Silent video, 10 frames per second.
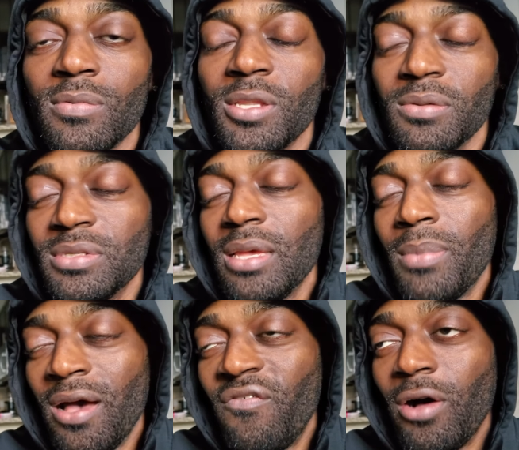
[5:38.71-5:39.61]
You know what I'm saying?
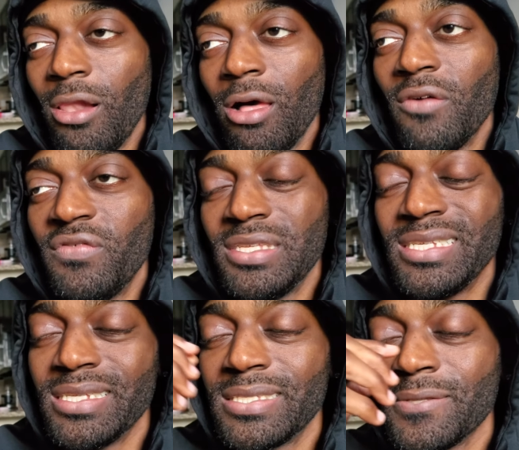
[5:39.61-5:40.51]
My fall off is
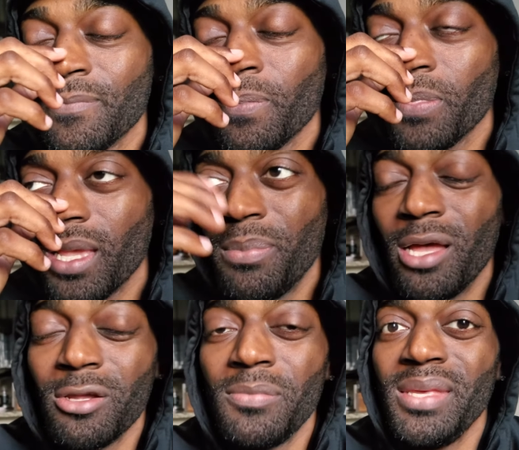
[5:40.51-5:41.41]
just I'm
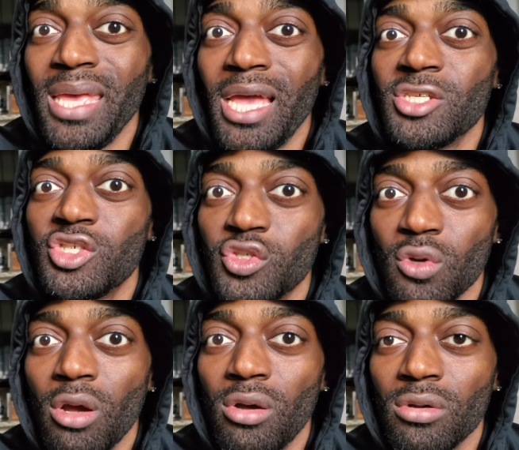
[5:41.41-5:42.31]
not going to be as
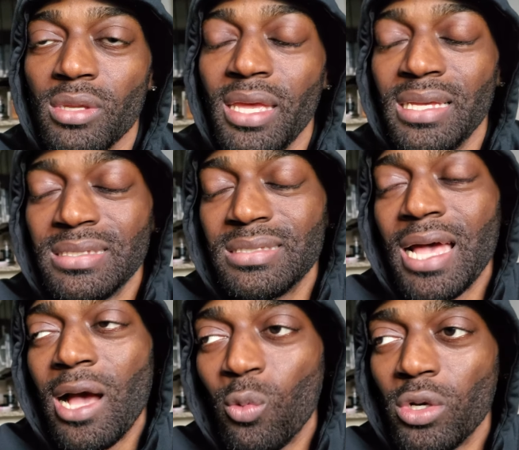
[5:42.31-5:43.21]
strong as
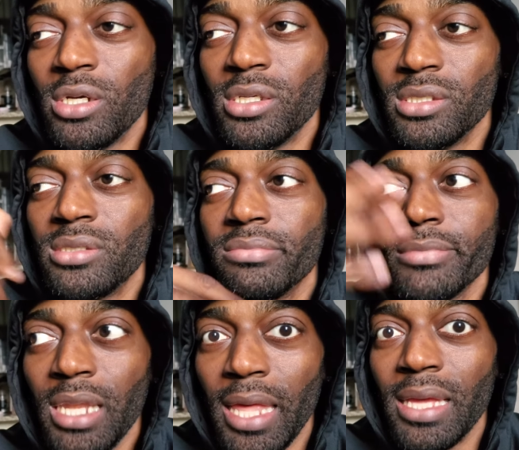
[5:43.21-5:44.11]
I was
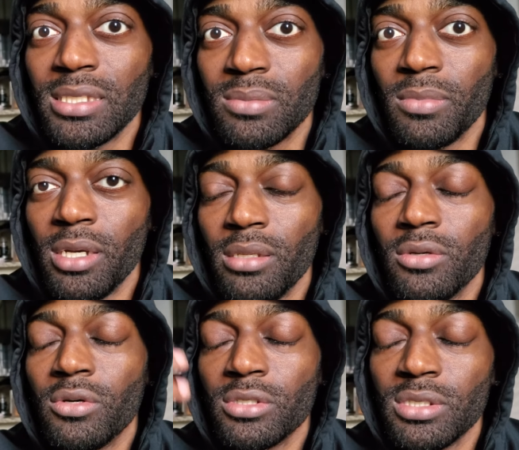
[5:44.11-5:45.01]
last month
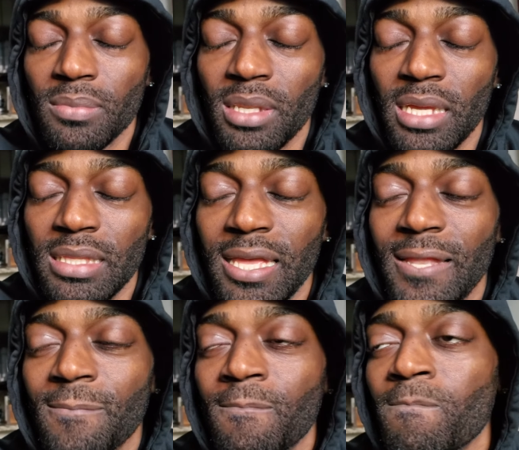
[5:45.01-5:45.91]
or something like
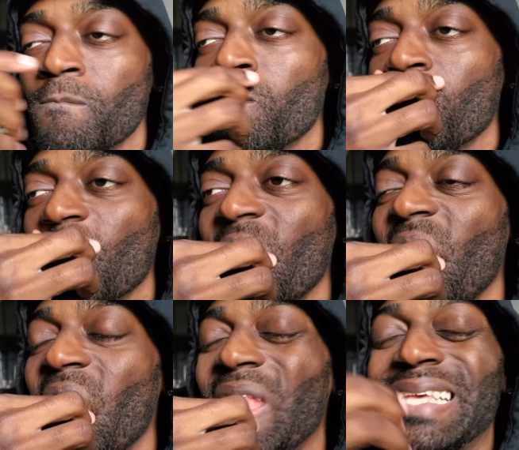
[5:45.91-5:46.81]
that.
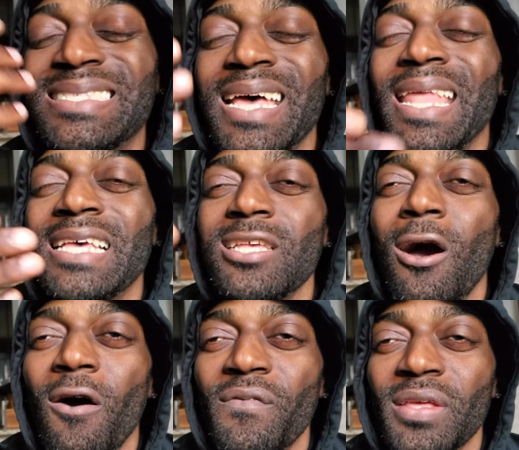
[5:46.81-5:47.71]
And it's not as
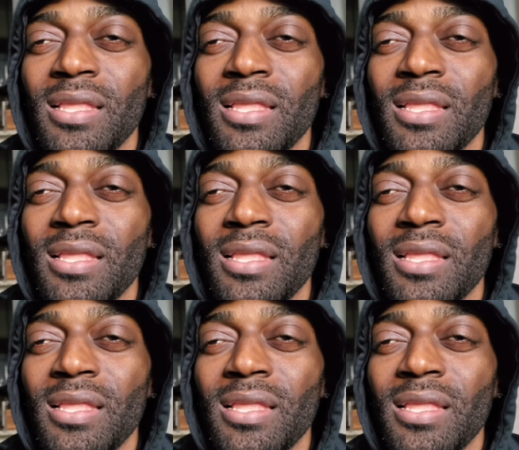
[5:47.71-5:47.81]
often.